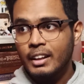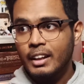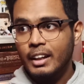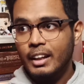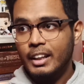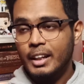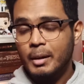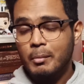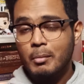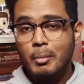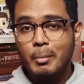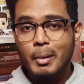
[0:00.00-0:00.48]

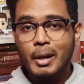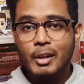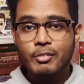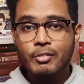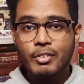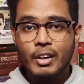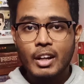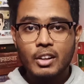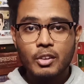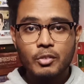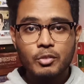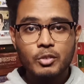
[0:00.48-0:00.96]
and I'm a big
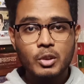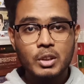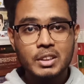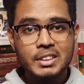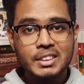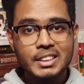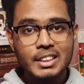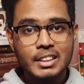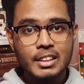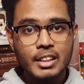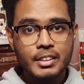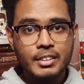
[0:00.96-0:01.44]
fan of
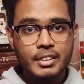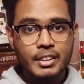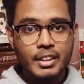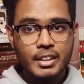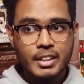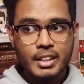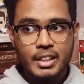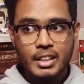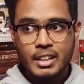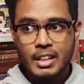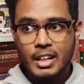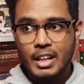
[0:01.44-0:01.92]
Guernsey
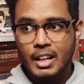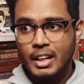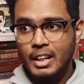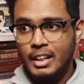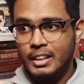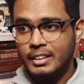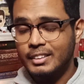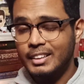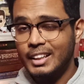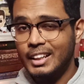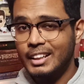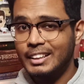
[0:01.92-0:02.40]
Literary
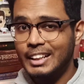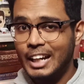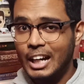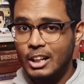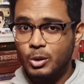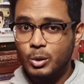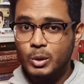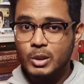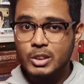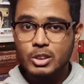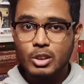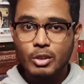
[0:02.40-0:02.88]
and then
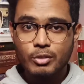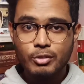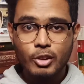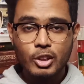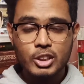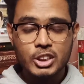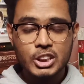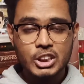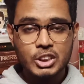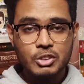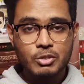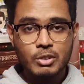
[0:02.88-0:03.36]
Tattooist of
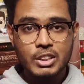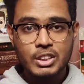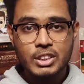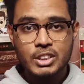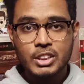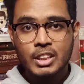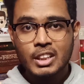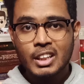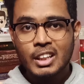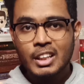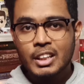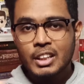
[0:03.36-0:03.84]
Ostrich.